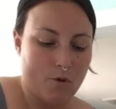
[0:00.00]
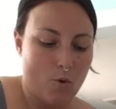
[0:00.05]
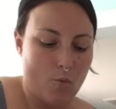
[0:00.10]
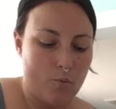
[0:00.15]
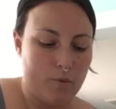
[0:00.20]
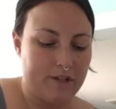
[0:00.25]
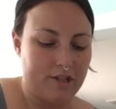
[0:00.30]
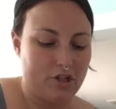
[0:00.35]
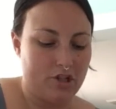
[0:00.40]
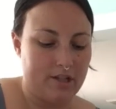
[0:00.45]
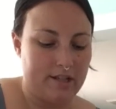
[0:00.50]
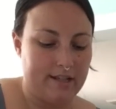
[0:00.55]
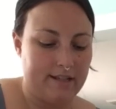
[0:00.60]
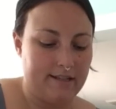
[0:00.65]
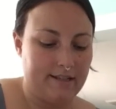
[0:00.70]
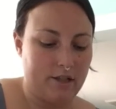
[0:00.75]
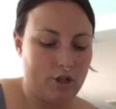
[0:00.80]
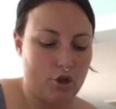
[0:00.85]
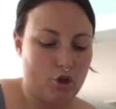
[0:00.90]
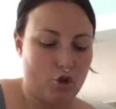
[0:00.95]
which
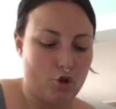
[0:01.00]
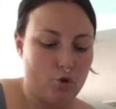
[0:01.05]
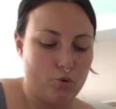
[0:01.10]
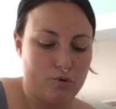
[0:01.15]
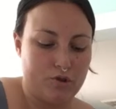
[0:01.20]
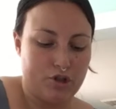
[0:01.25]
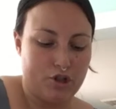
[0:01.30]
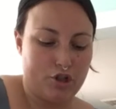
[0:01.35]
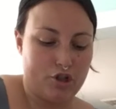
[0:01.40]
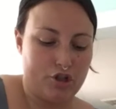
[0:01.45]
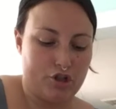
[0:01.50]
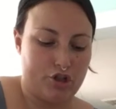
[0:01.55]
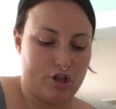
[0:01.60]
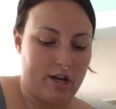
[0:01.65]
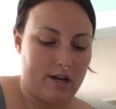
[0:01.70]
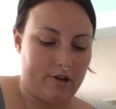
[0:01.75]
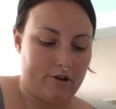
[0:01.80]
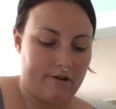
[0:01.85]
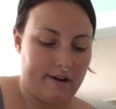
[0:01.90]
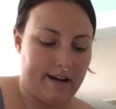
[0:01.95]
is user
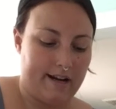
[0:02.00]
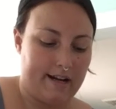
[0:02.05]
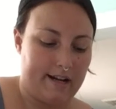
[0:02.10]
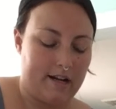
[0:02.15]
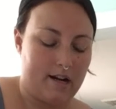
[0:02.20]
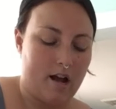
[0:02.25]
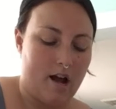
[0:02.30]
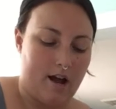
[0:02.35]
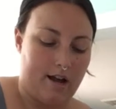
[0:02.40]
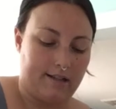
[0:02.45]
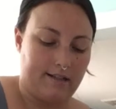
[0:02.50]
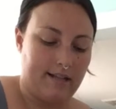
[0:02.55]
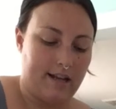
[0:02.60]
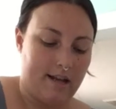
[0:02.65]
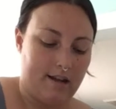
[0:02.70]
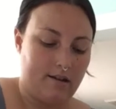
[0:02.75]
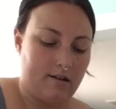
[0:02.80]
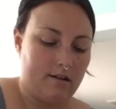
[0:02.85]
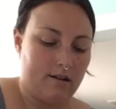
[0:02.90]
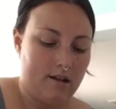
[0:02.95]
generated
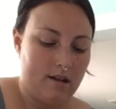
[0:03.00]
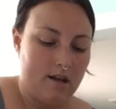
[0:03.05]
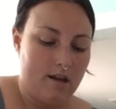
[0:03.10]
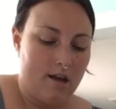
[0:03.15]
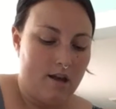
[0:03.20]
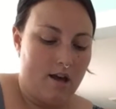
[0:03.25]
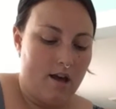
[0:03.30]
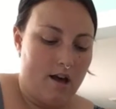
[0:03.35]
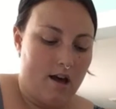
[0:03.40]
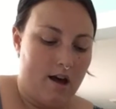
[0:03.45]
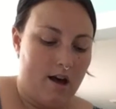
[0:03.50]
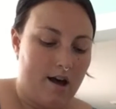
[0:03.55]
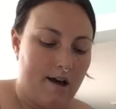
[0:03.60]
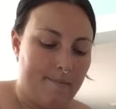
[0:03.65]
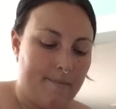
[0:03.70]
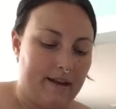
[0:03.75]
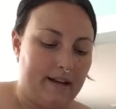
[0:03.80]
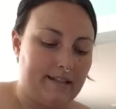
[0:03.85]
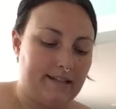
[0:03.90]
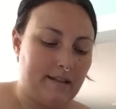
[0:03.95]
content.
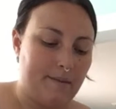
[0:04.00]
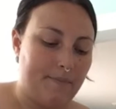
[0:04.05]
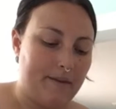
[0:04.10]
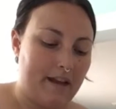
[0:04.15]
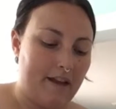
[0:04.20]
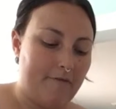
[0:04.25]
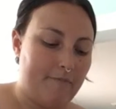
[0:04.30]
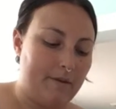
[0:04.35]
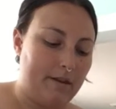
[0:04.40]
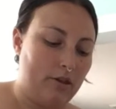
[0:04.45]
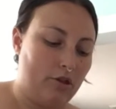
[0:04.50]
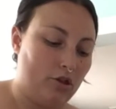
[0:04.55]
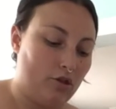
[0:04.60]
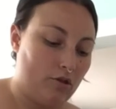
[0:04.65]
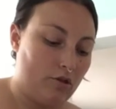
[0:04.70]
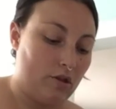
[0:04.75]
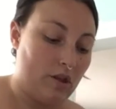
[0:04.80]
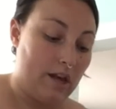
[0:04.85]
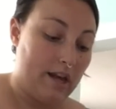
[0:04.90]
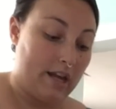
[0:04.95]
And it's something I've been
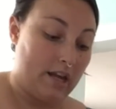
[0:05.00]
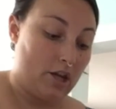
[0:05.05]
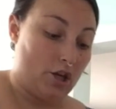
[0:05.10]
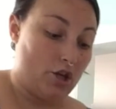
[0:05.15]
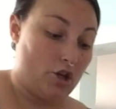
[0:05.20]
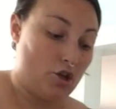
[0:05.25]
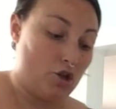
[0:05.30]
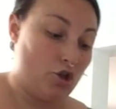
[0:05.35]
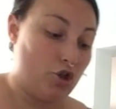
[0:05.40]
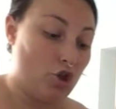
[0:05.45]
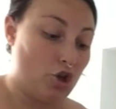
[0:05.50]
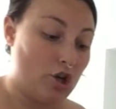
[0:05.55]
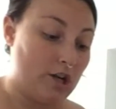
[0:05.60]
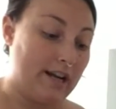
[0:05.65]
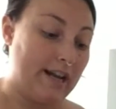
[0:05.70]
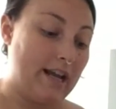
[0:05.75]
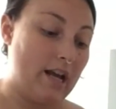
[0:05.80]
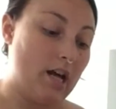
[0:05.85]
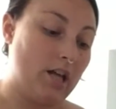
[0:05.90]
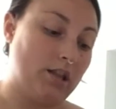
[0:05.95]
like
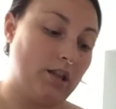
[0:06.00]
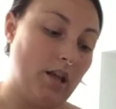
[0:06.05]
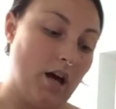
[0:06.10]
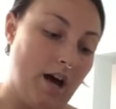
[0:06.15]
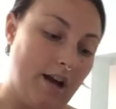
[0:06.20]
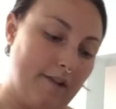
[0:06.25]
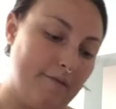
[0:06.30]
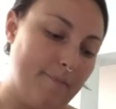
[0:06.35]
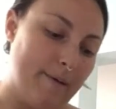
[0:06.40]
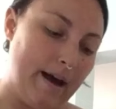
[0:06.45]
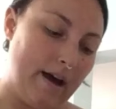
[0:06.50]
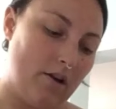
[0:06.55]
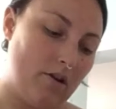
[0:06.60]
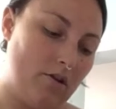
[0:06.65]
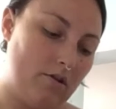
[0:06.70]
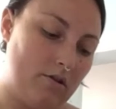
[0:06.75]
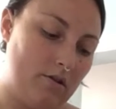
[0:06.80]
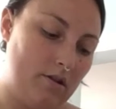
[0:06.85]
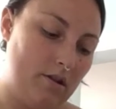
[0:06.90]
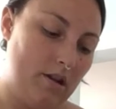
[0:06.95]
learning a lot
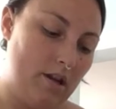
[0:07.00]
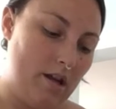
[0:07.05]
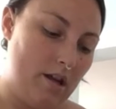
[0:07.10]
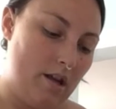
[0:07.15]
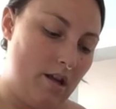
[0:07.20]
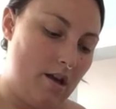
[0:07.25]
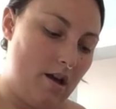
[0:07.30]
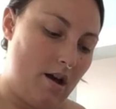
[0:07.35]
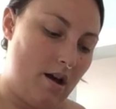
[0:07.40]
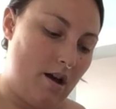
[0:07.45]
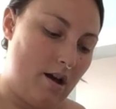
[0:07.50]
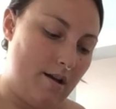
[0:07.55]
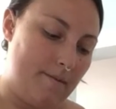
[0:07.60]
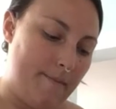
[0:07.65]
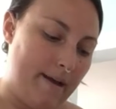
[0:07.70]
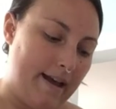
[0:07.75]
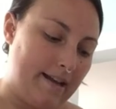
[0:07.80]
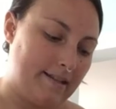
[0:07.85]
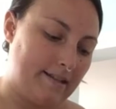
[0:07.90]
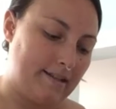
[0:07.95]
about
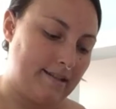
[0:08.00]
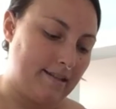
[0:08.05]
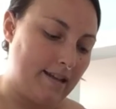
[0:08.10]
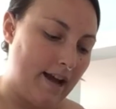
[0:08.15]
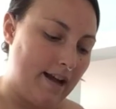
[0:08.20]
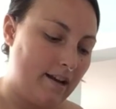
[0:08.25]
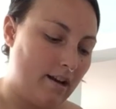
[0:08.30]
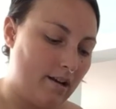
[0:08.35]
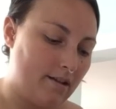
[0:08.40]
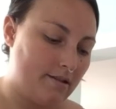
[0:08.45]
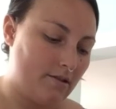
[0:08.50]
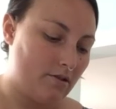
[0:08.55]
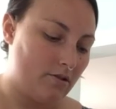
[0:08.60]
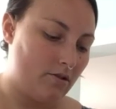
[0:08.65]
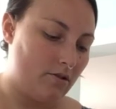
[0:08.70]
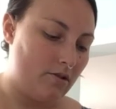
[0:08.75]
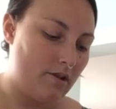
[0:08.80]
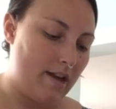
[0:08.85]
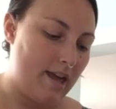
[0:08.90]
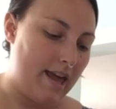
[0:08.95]
as a side
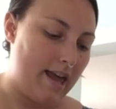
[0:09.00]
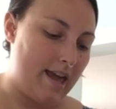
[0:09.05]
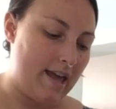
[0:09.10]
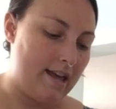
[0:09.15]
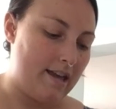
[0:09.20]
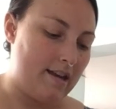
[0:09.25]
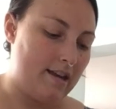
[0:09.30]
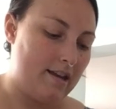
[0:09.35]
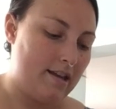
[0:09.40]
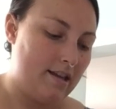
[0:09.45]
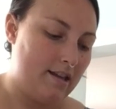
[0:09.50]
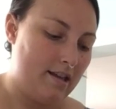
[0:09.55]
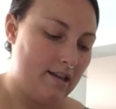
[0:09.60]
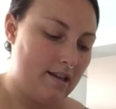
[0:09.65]
hustle. And